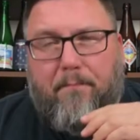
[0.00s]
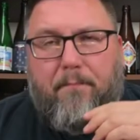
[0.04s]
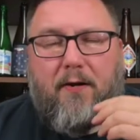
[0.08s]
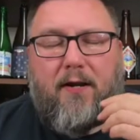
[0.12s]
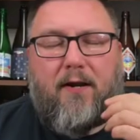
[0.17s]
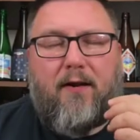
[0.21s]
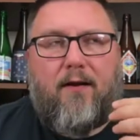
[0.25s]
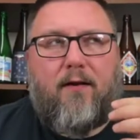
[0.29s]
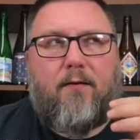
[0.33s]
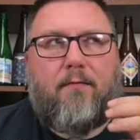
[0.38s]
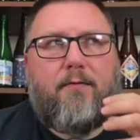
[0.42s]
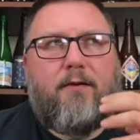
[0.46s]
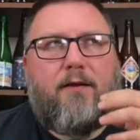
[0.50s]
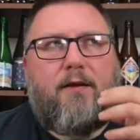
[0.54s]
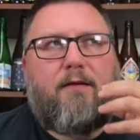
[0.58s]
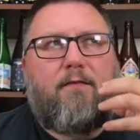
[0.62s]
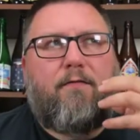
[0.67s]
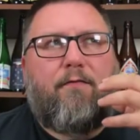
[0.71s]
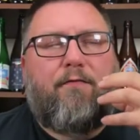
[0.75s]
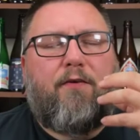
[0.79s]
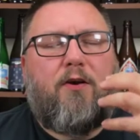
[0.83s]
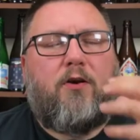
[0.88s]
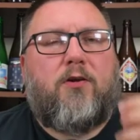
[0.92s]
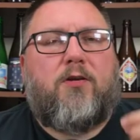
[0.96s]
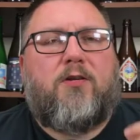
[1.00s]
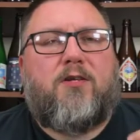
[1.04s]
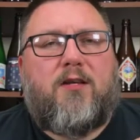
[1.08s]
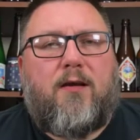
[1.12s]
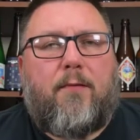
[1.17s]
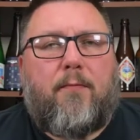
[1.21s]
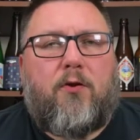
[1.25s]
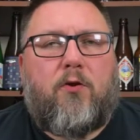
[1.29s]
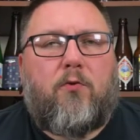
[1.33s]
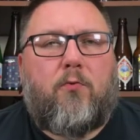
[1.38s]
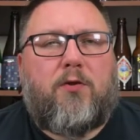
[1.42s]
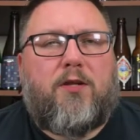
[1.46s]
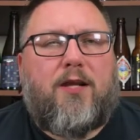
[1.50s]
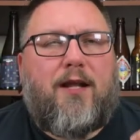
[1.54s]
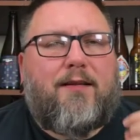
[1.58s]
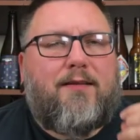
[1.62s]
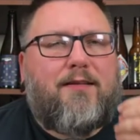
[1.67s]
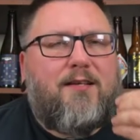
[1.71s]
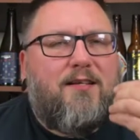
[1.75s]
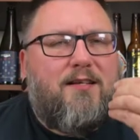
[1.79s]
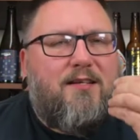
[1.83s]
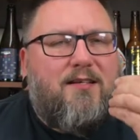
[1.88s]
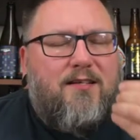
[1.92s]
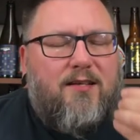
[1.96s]
But it, it's very similar with
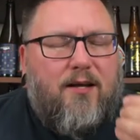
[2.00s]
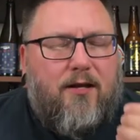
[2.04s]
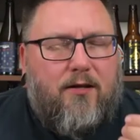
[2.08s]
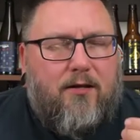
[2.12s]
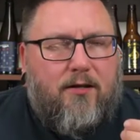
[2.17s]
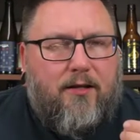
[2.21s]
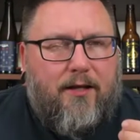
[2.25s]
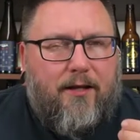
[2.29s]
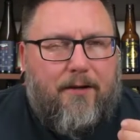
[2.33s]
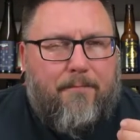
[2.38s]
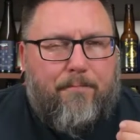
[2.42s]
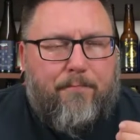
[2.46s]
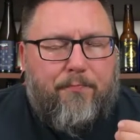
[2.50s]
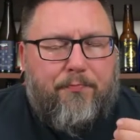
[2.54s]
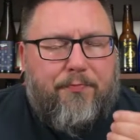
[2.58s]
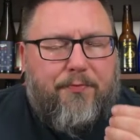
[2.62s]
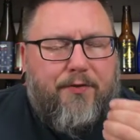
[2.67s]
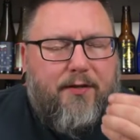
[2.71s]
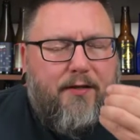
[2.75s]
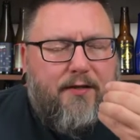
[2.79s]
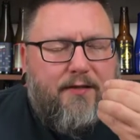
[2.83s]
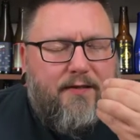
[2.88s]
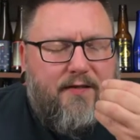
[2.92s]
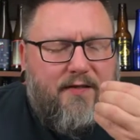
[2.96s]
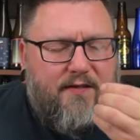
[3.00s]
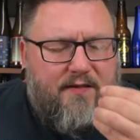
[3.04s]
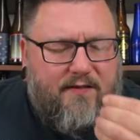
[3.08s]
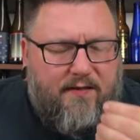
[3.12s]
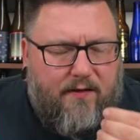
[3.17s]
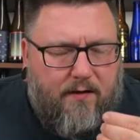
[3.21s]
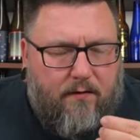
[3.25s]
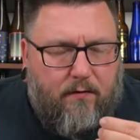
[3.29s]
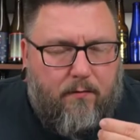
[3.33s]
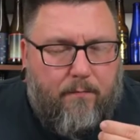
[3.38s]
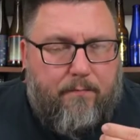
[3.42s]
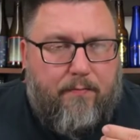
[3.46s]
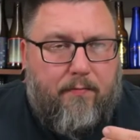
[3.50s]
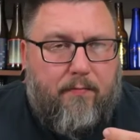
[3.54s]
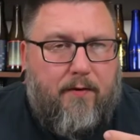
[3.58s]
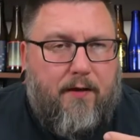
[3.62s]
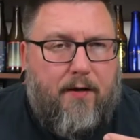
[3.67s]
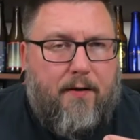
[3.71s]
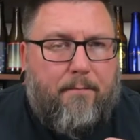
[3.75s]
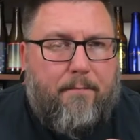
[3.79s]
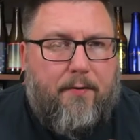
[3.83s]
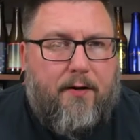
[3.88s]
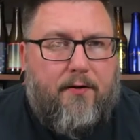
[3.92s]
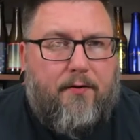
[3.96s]
that subtly, subtle
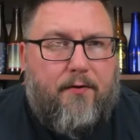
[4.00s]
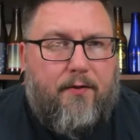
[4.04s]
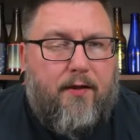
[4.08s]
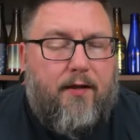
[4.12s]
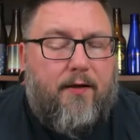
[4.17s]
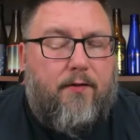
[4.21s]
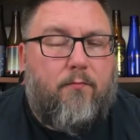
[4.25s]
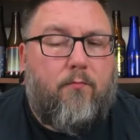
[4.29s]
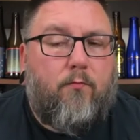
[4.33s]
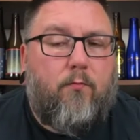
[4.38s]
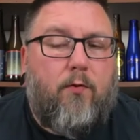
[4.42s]
kind of butter thing.